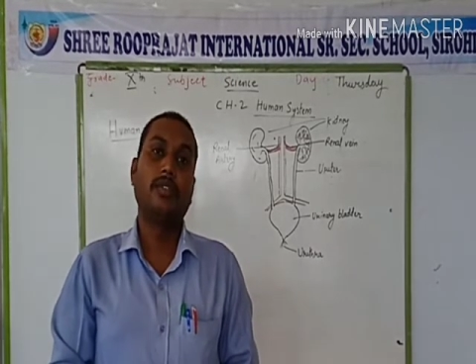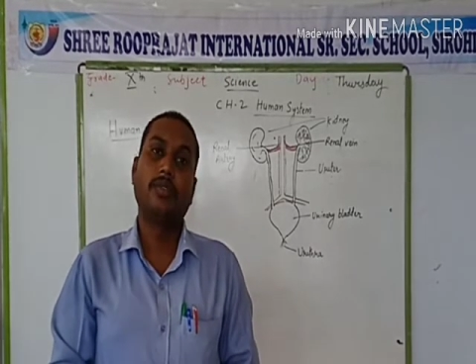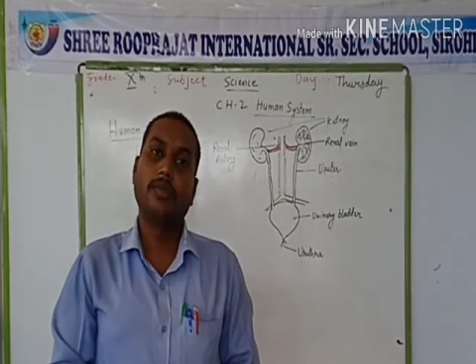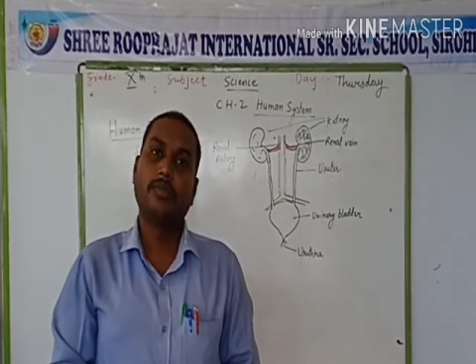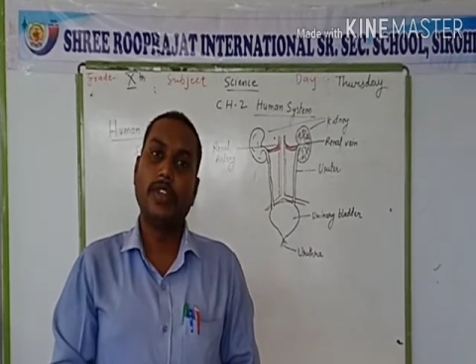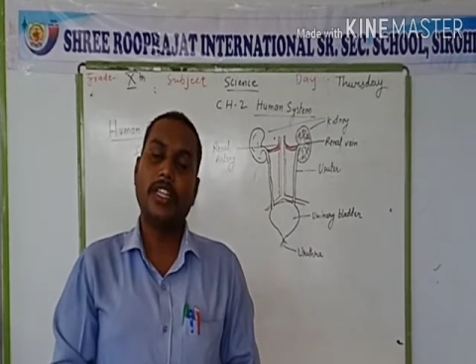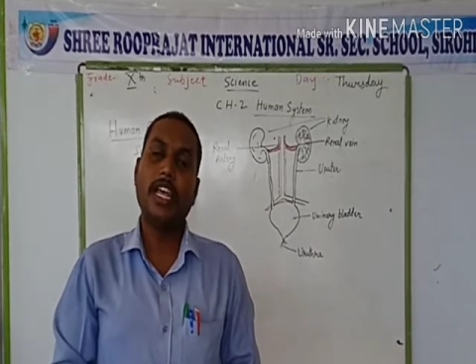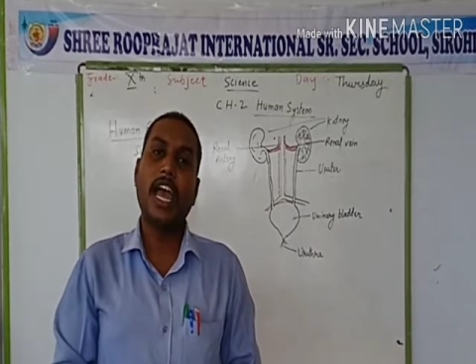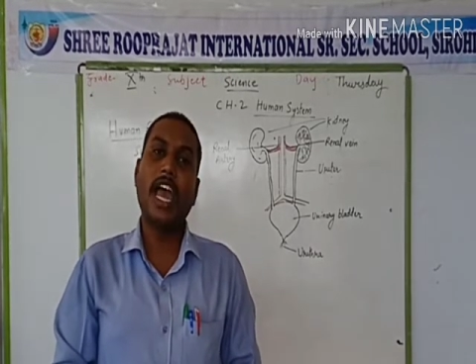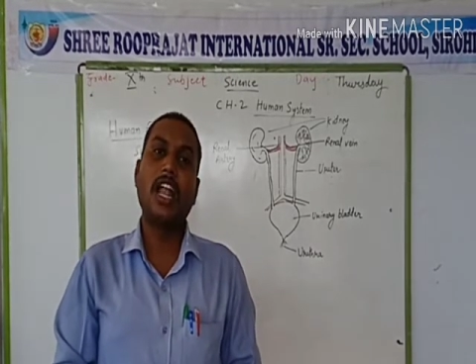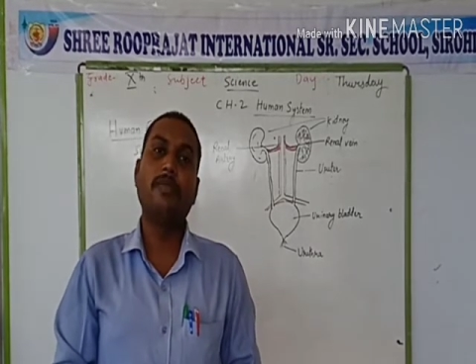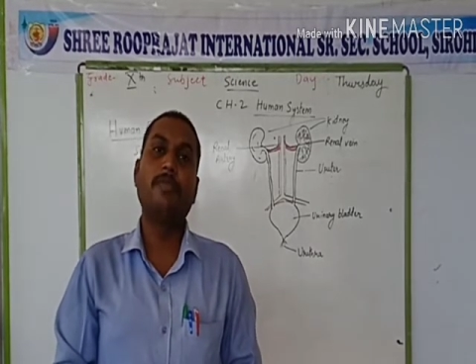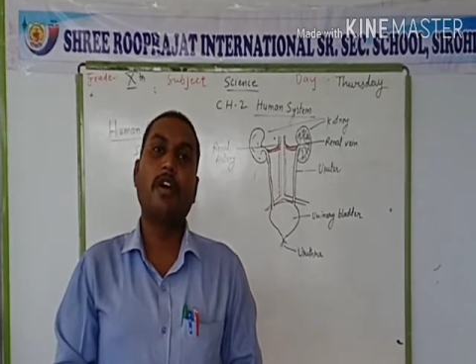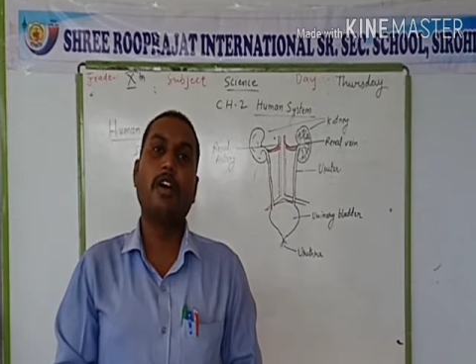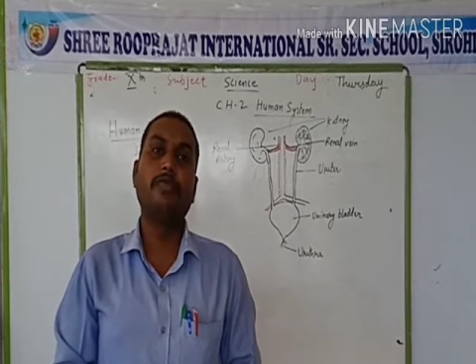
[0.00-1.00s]
with the
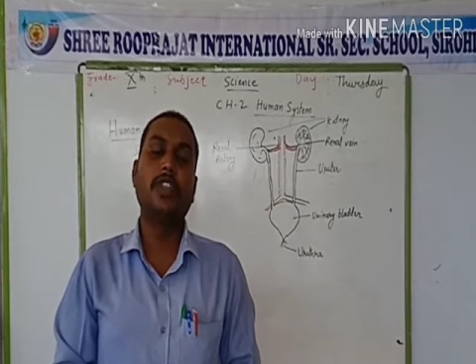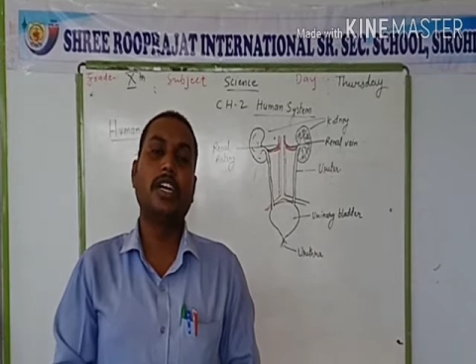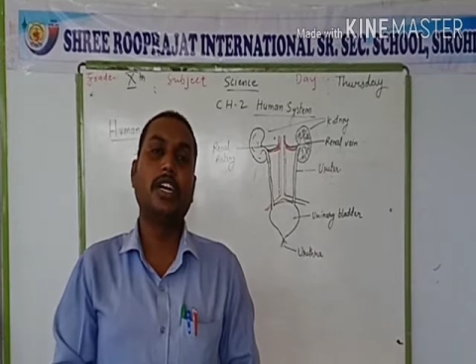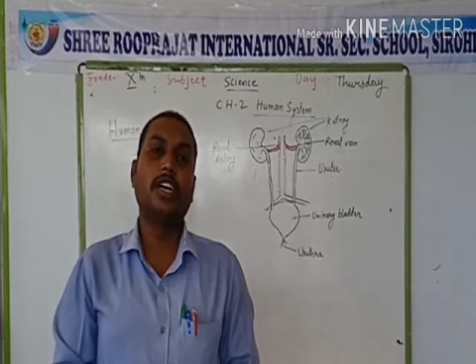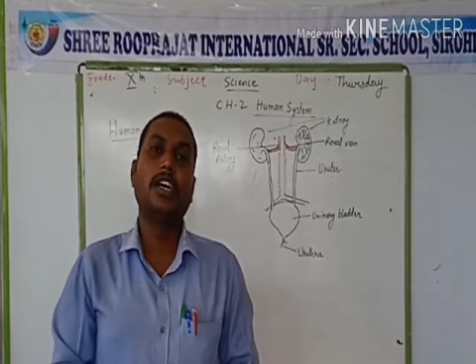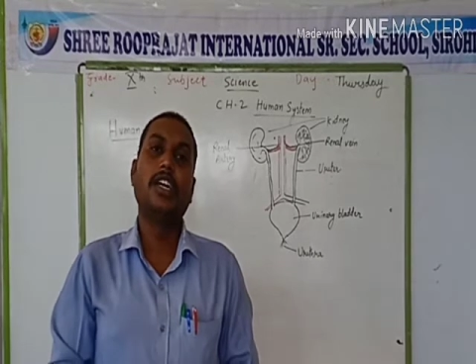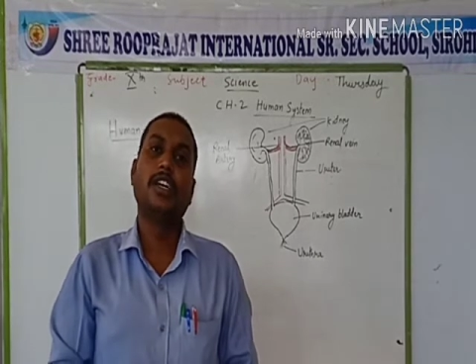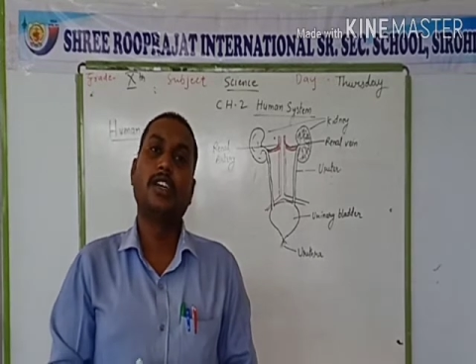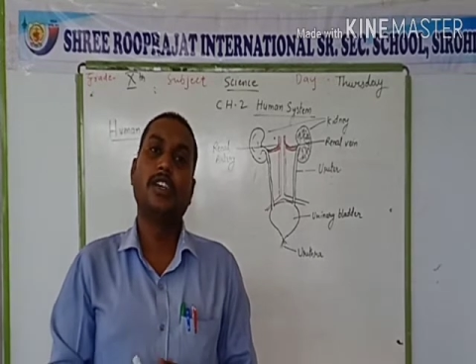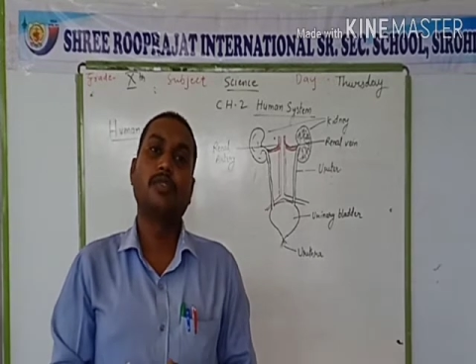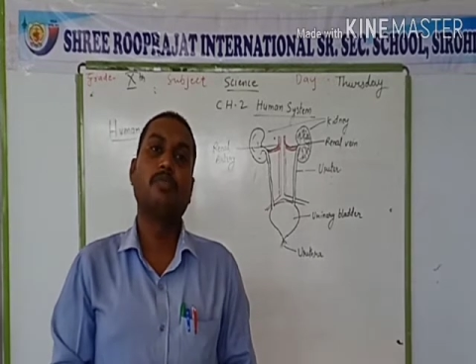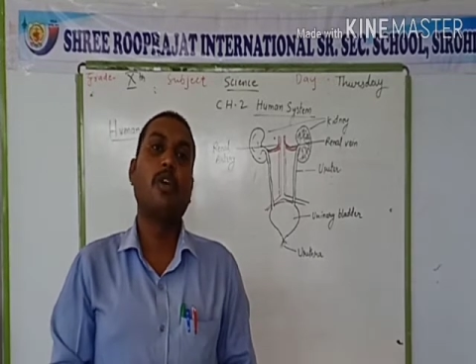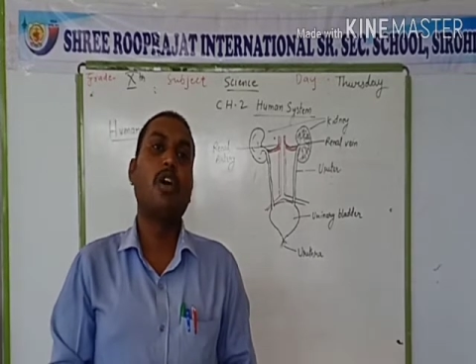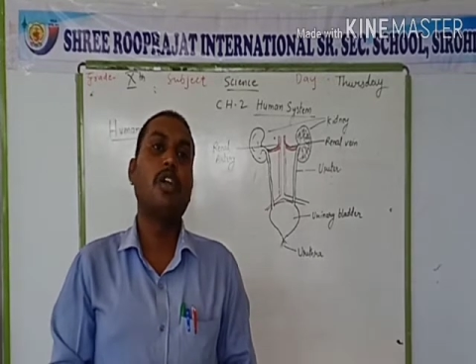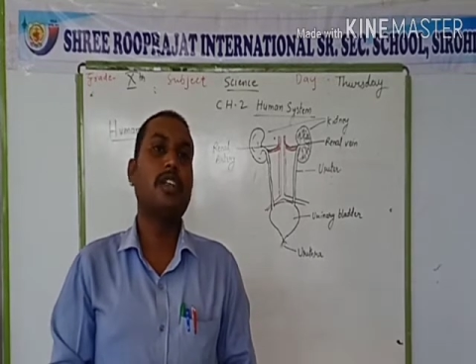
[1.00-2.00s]
help of the
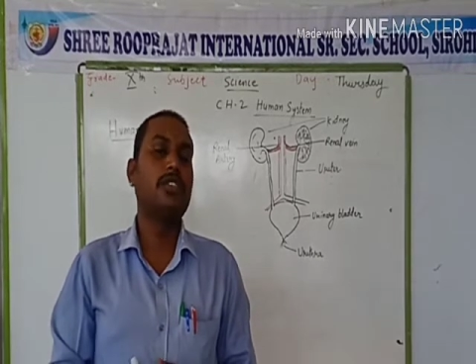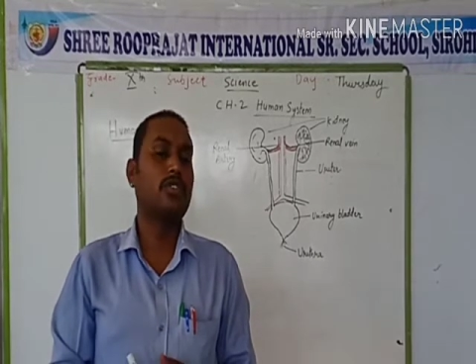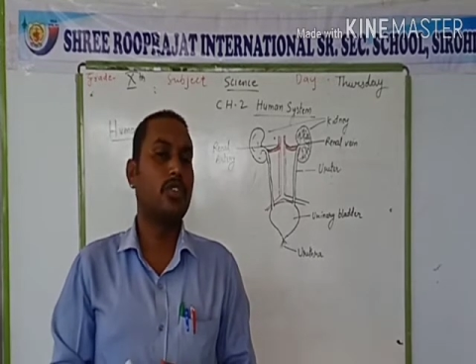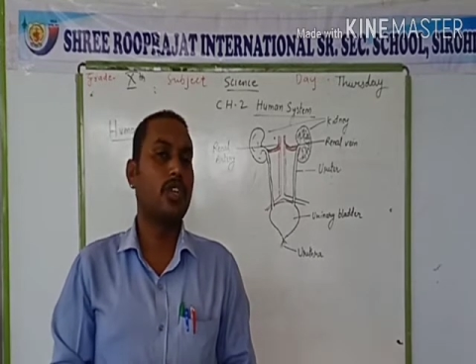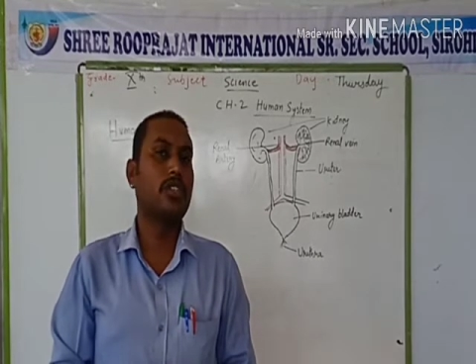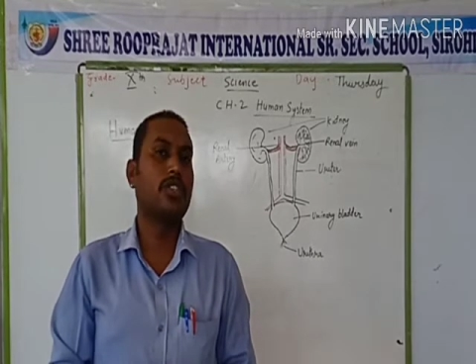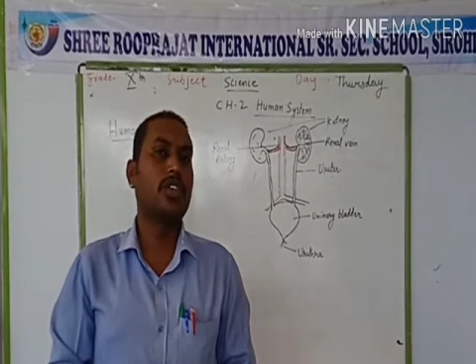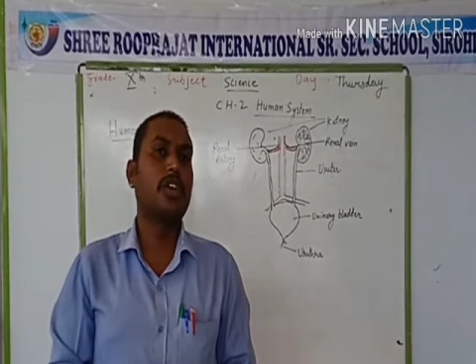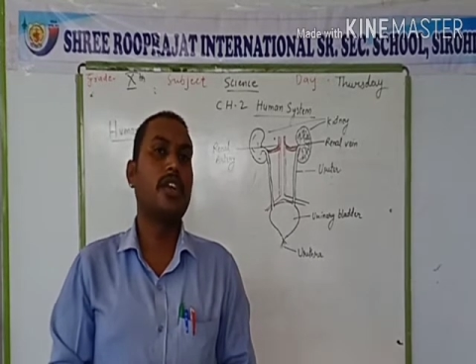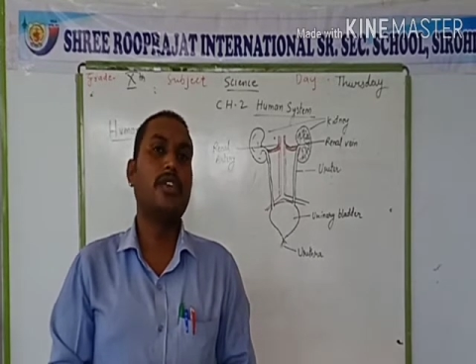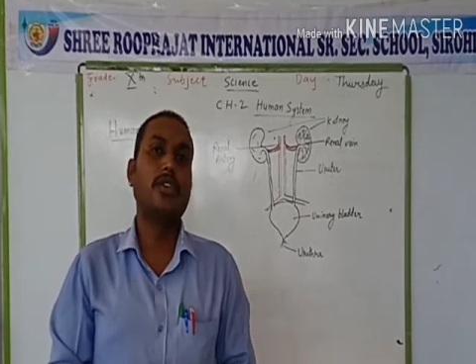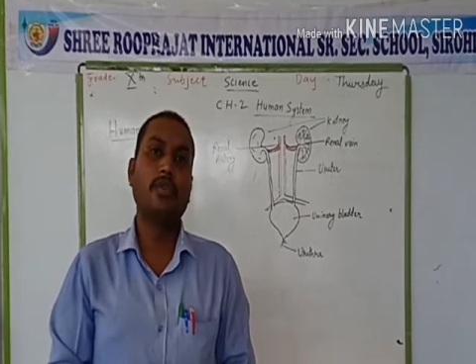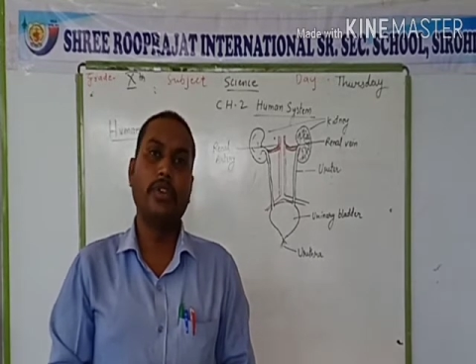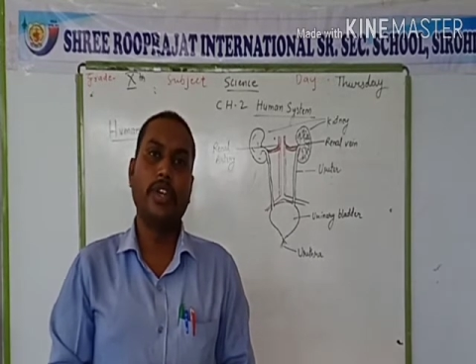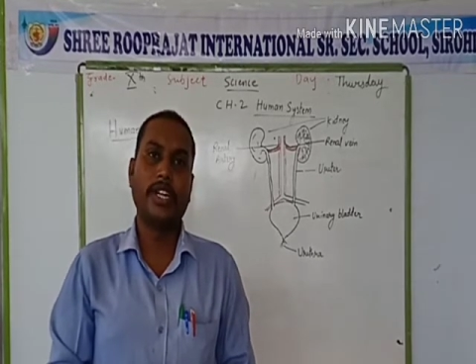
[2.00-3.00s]
small structural
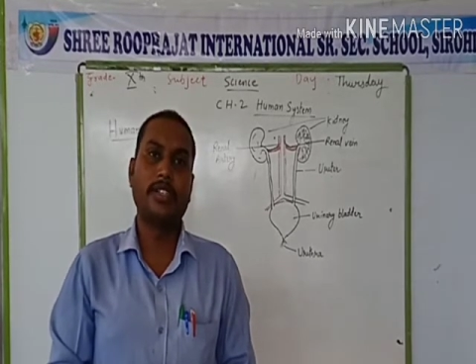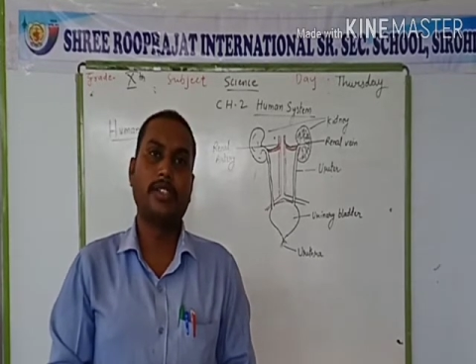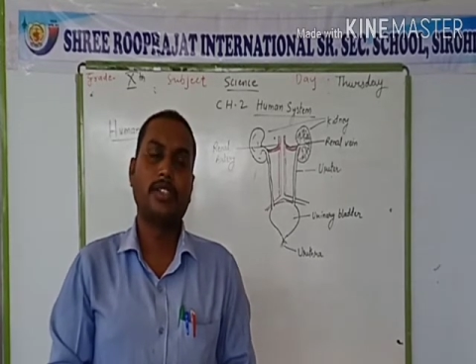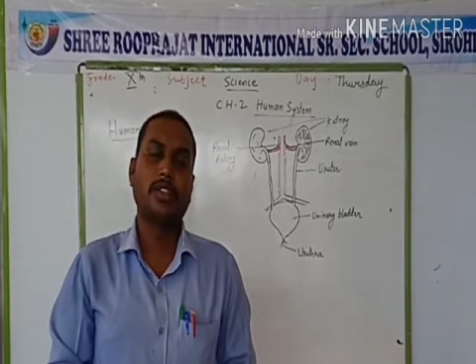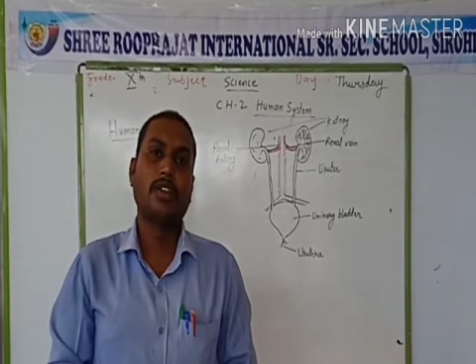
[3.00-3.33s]
units